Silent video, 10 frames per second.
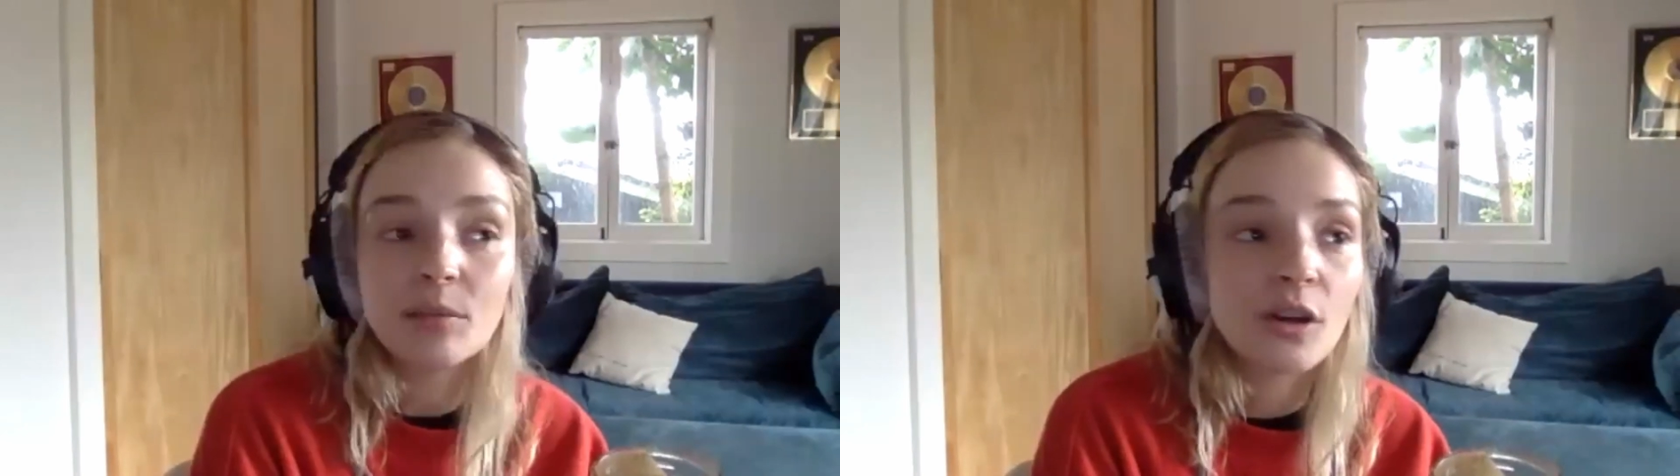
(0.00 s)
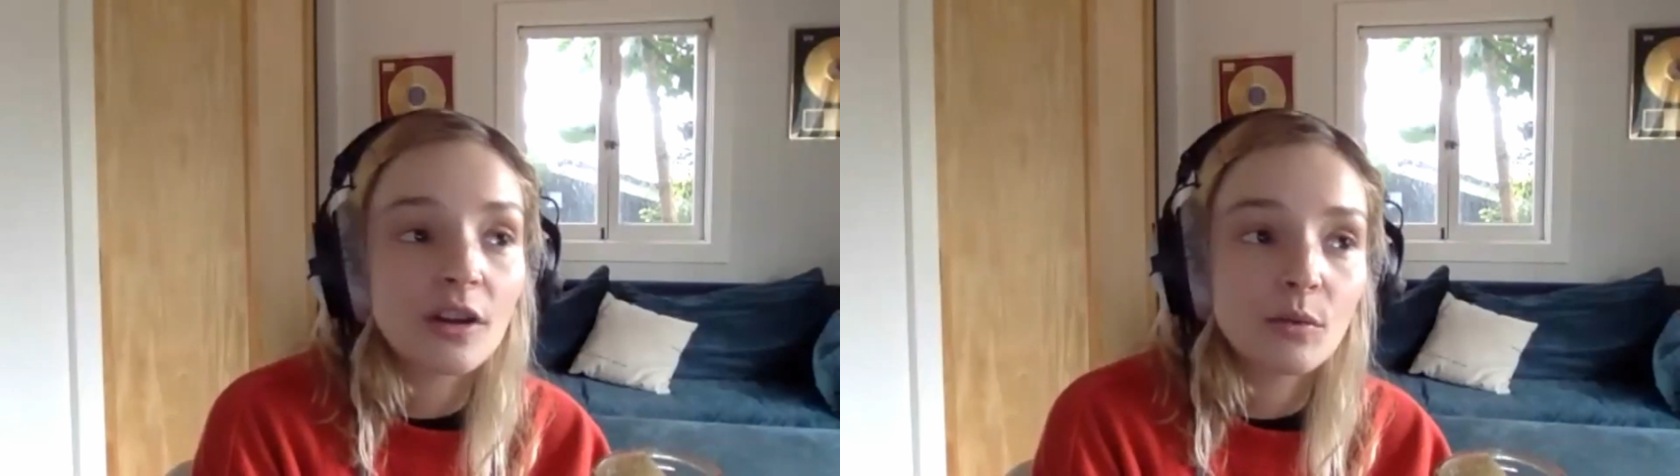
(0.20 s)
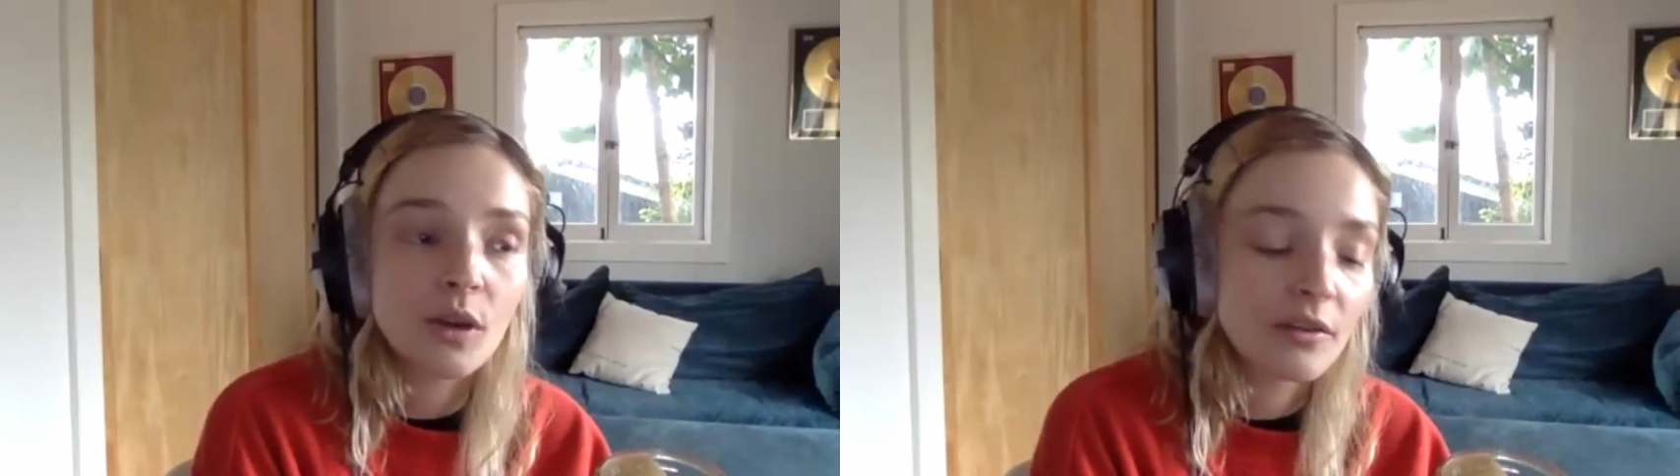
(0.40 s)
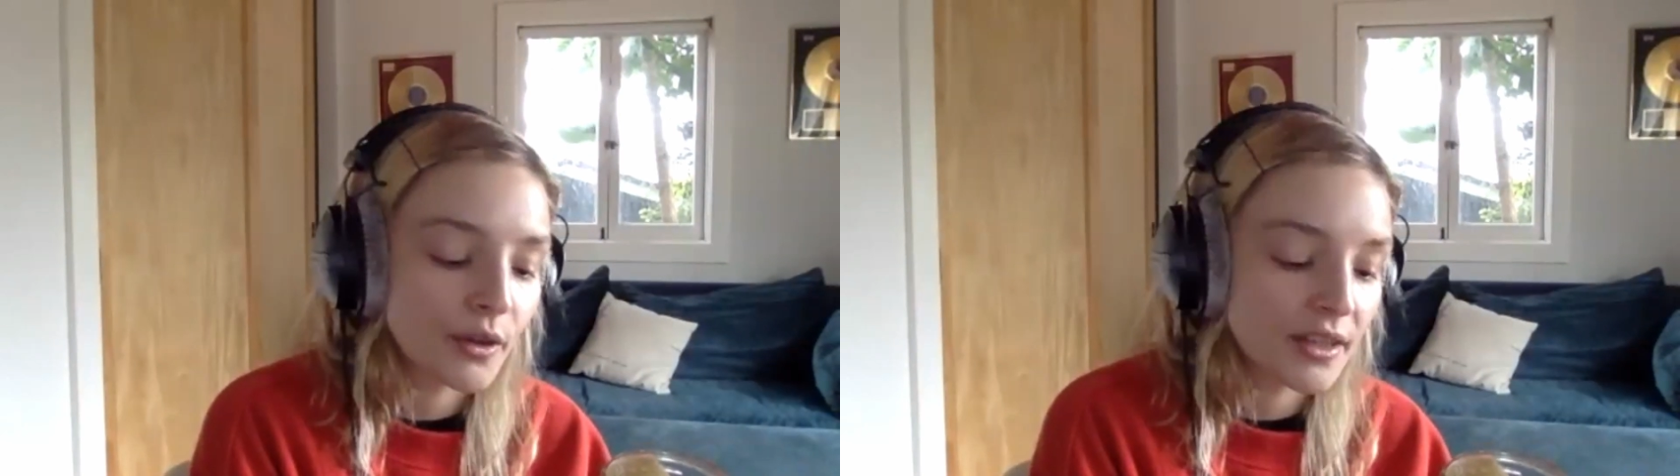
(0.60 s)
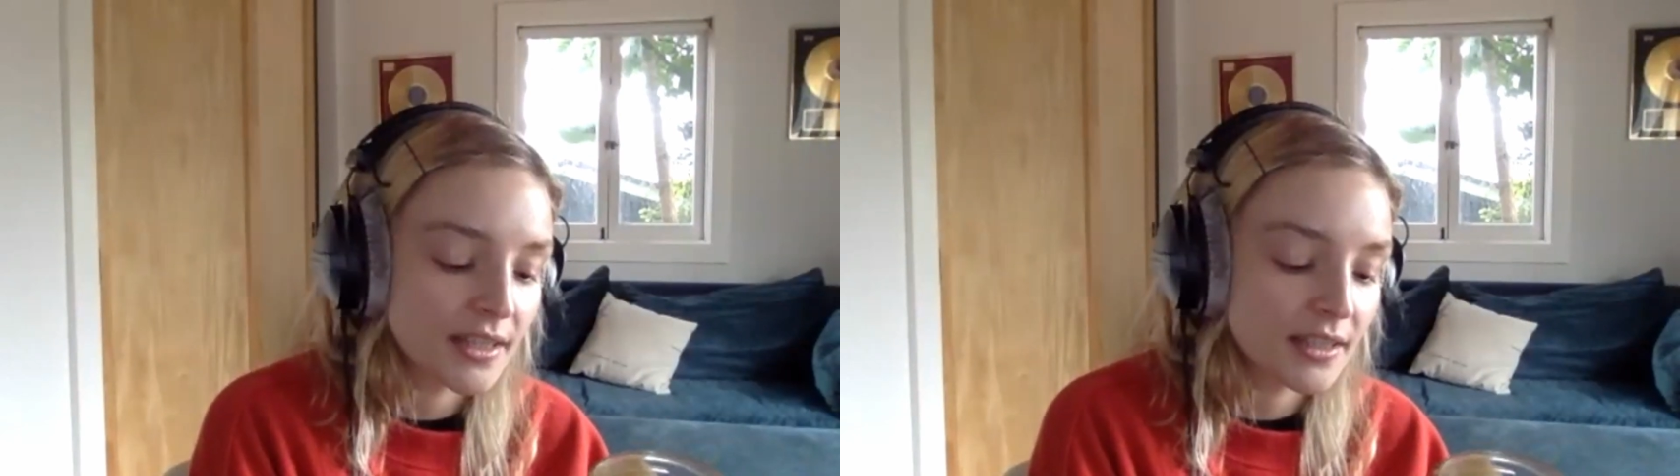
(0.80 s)
what what a
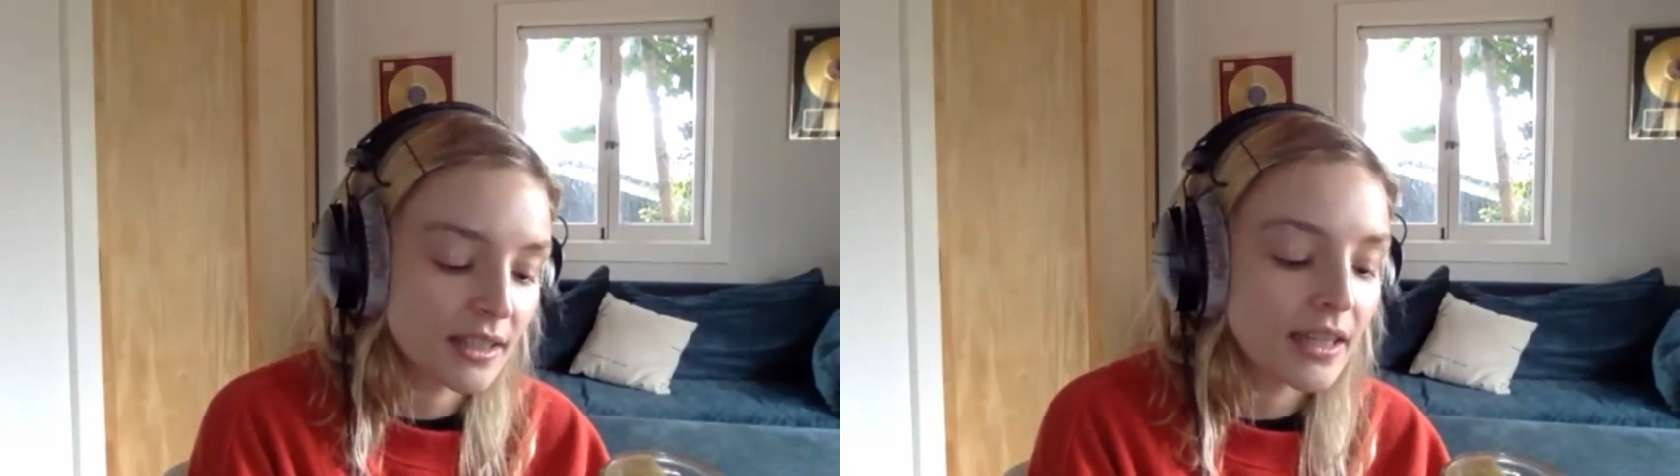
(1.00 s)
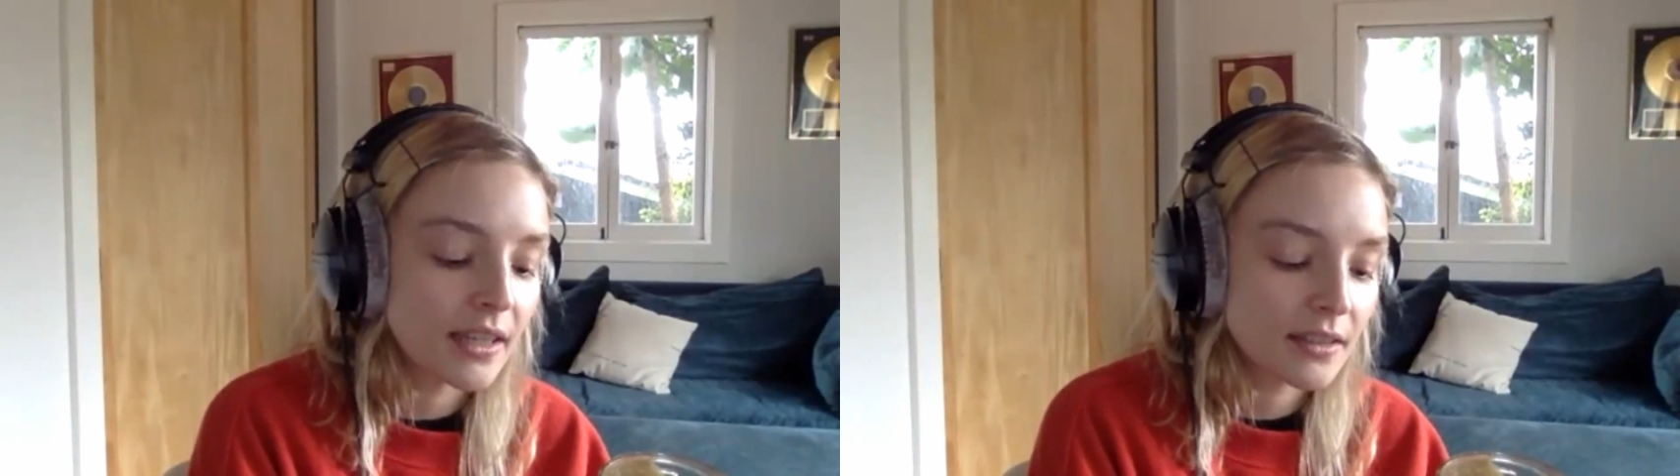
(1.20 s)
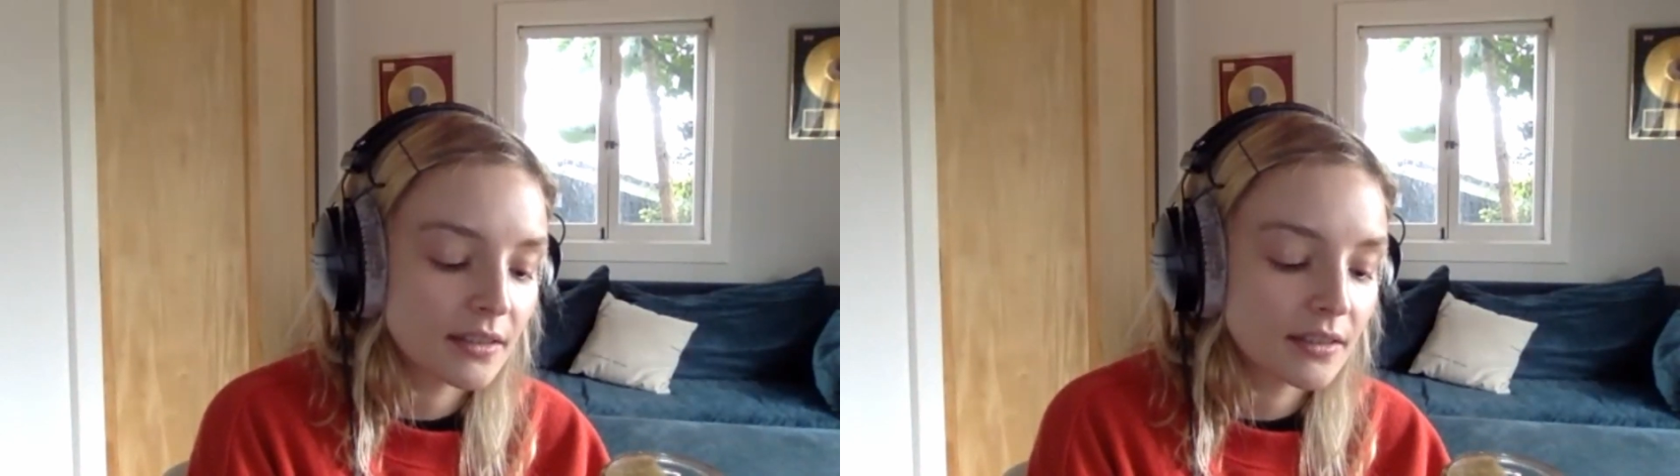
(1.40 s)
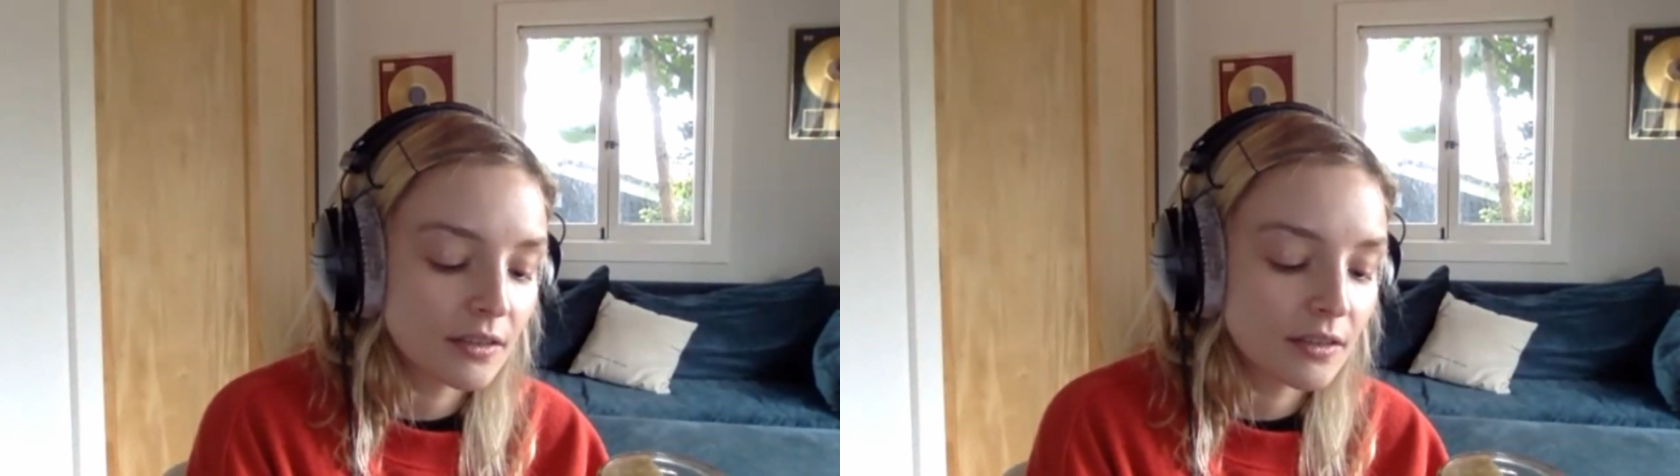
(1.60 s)
voice! Like, yeah,